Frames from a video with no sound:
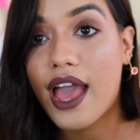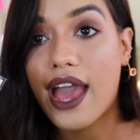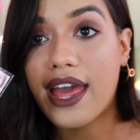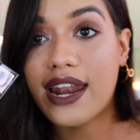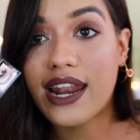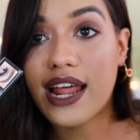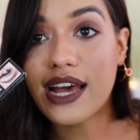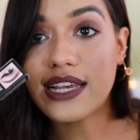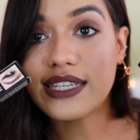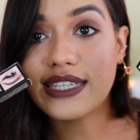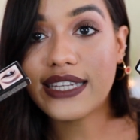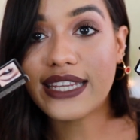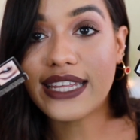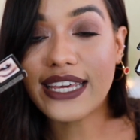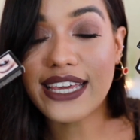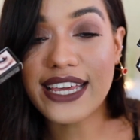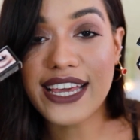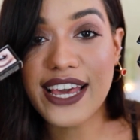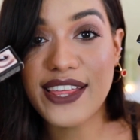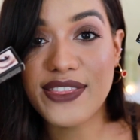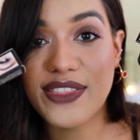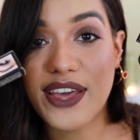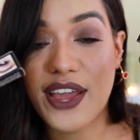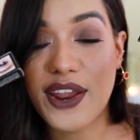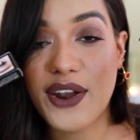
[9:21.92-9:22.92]
And
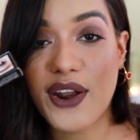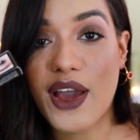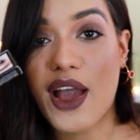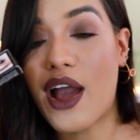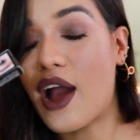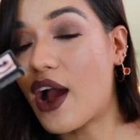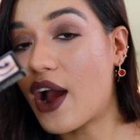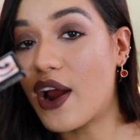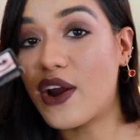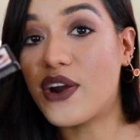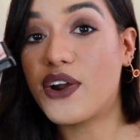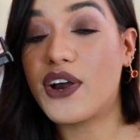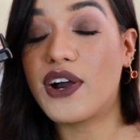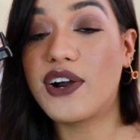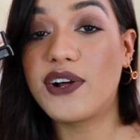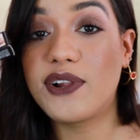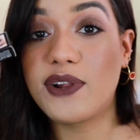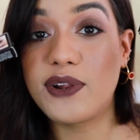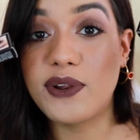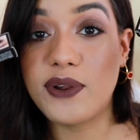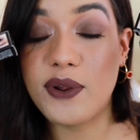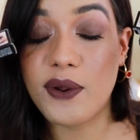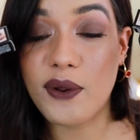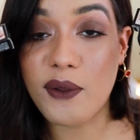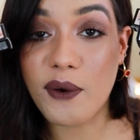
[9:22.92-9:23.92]
lastly, there are a
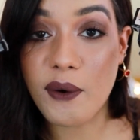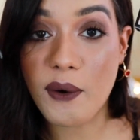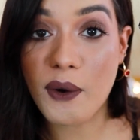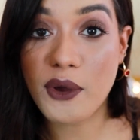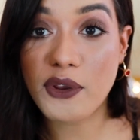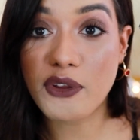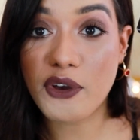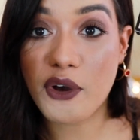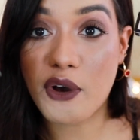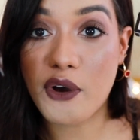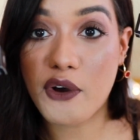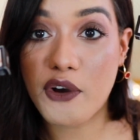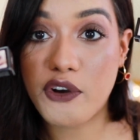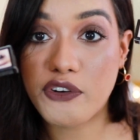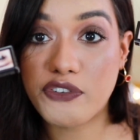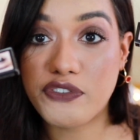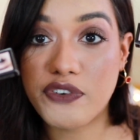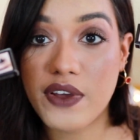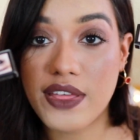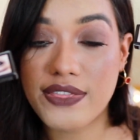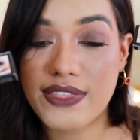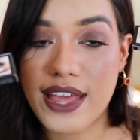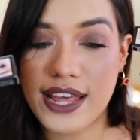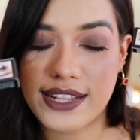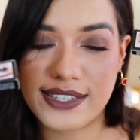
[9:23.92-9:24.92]
lot
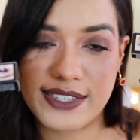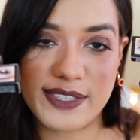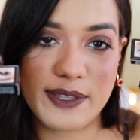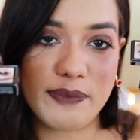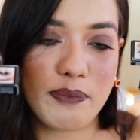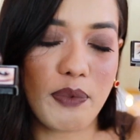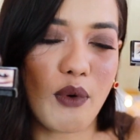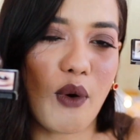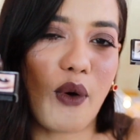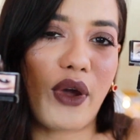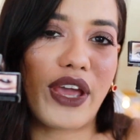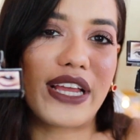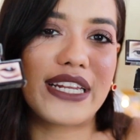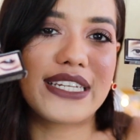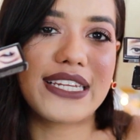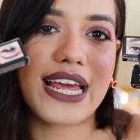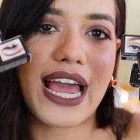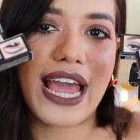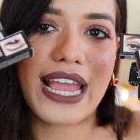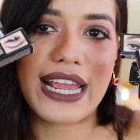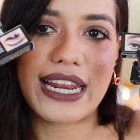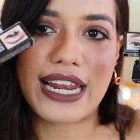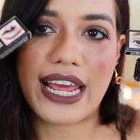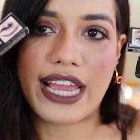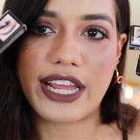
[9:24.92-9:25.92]
of That's The Point
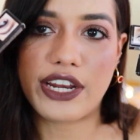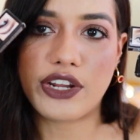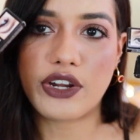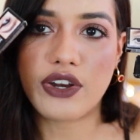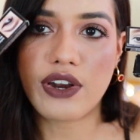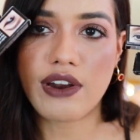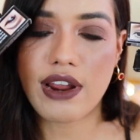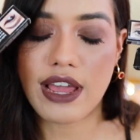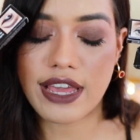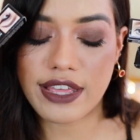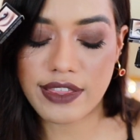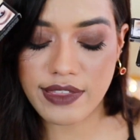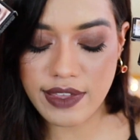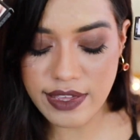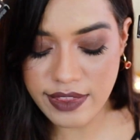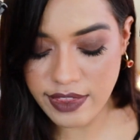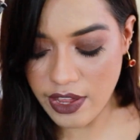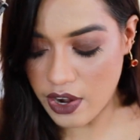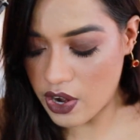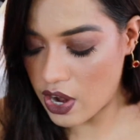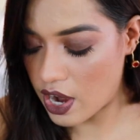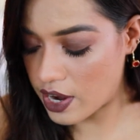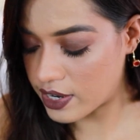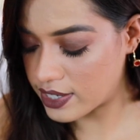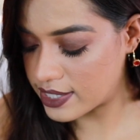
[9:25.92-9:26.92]
eyeliner. I think
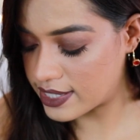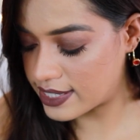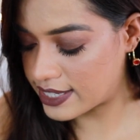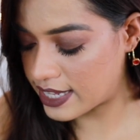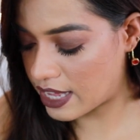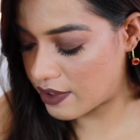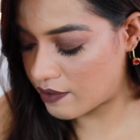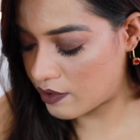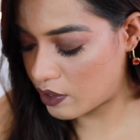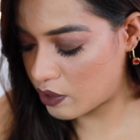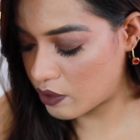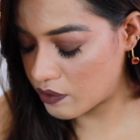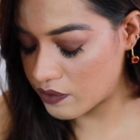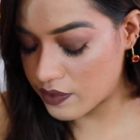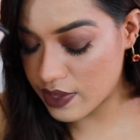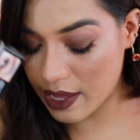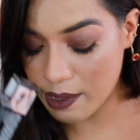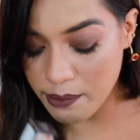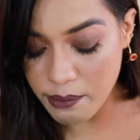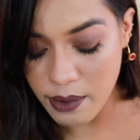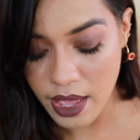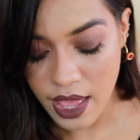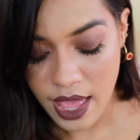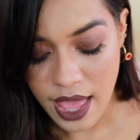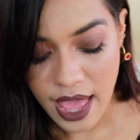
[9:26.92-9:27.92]
there are seven of
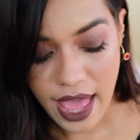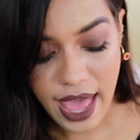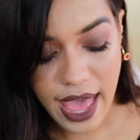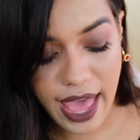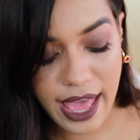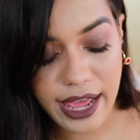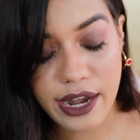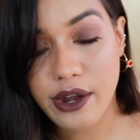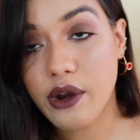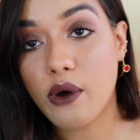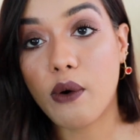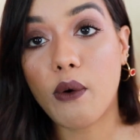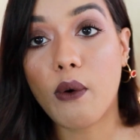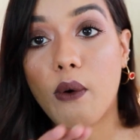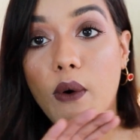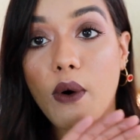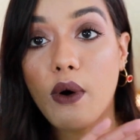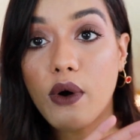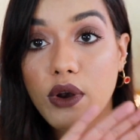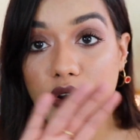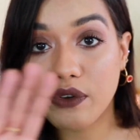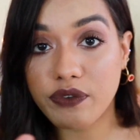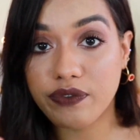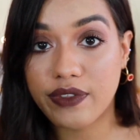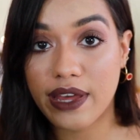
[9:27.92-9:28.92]
them, and
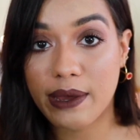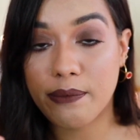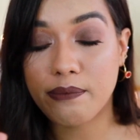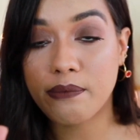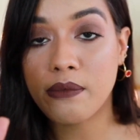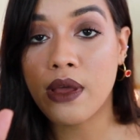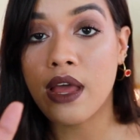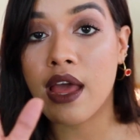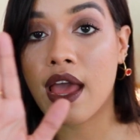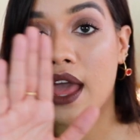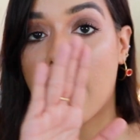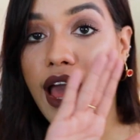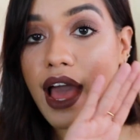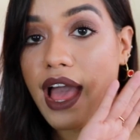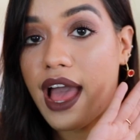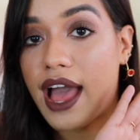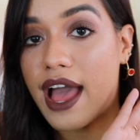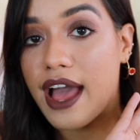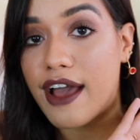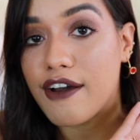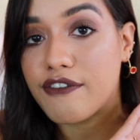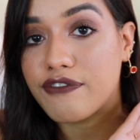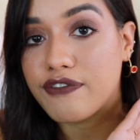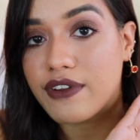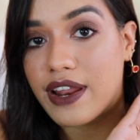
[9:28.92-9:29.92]
all of them
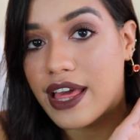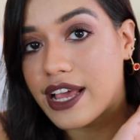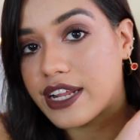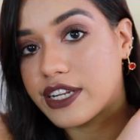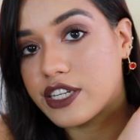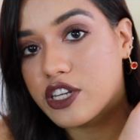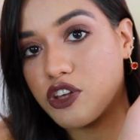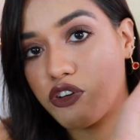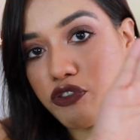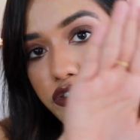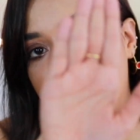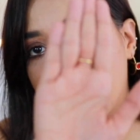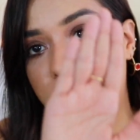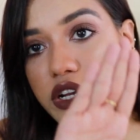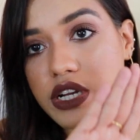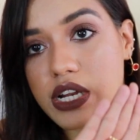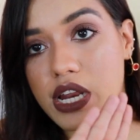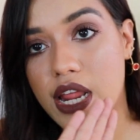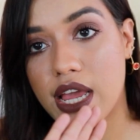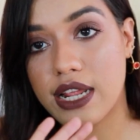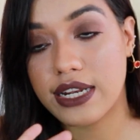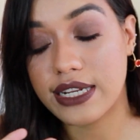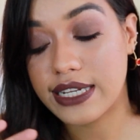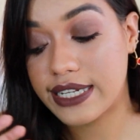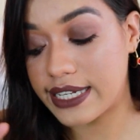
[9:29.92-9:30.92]
have like
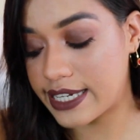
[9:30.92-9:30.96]
different